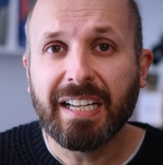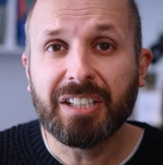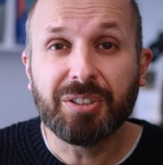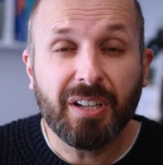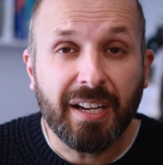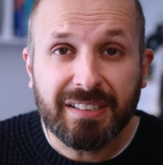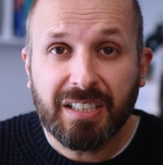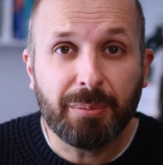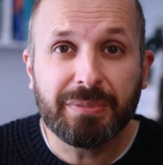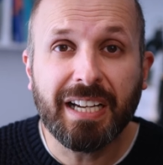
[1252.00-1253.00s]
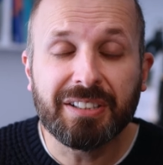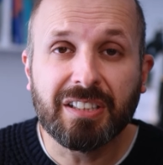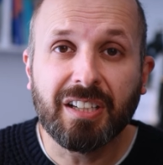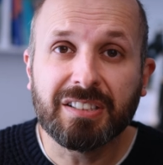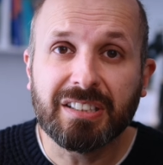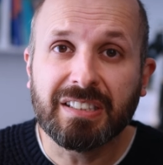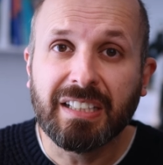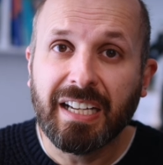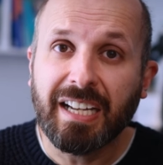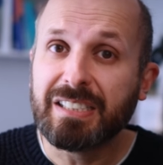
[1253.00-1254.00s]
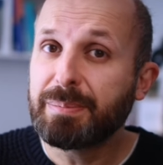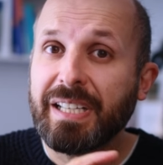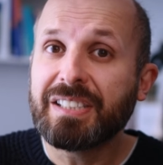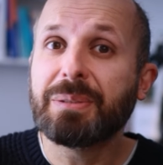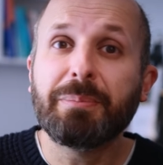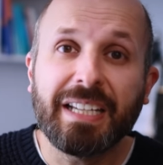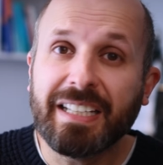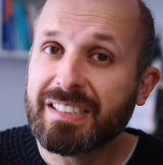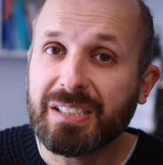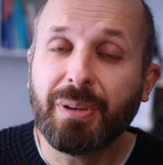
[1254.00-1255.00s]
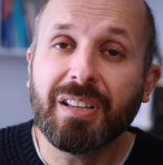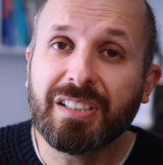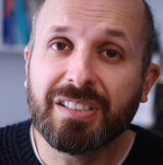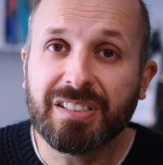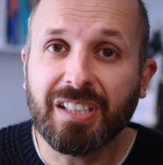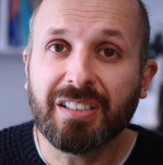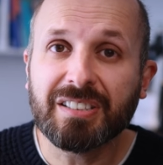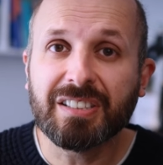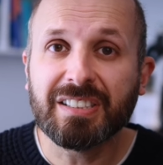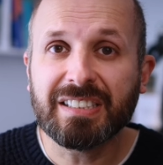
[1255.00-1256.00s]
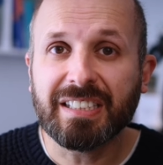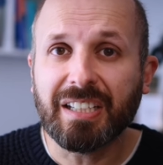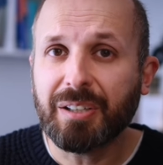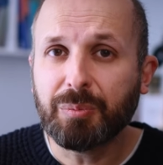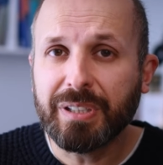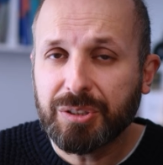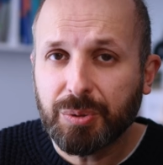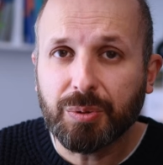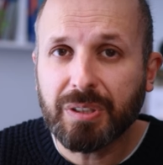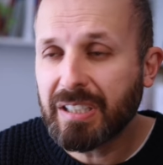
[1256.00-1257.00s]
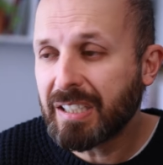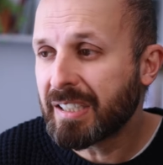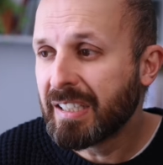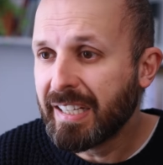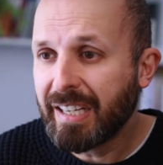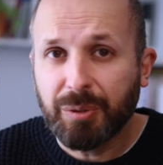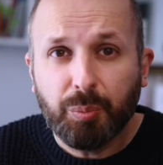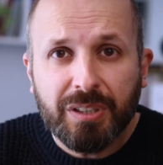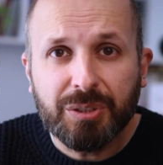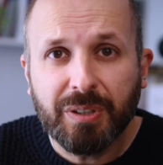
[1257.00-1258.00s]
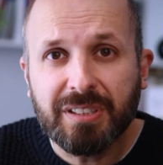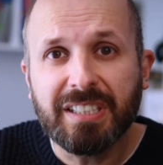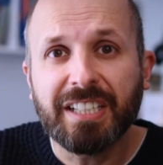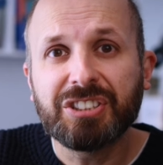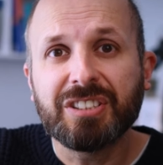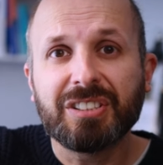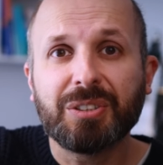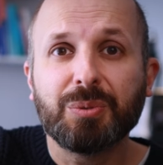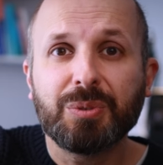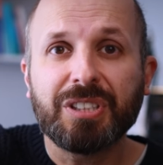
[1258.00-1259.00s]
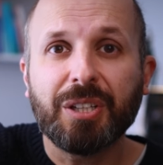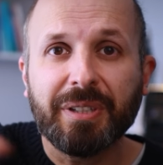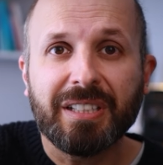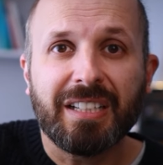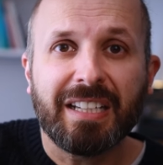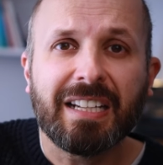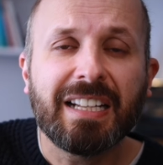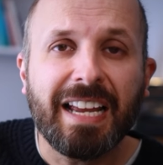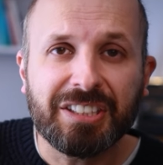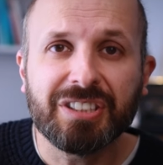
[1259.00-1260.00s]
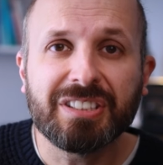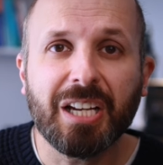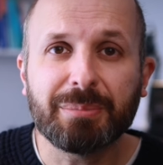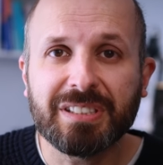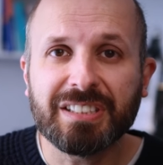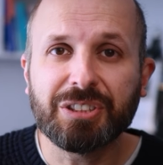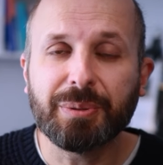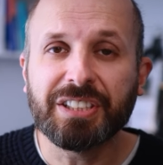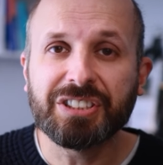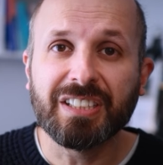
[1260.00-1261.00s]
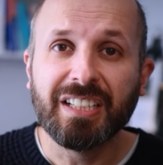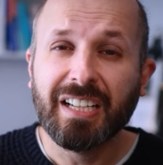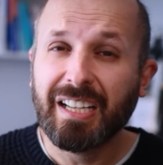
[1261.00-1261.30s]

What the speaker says: and you'd like to come down to London and speak to me and some other consultants, and we talk in one-to-one sessions and also in a lecture type situation,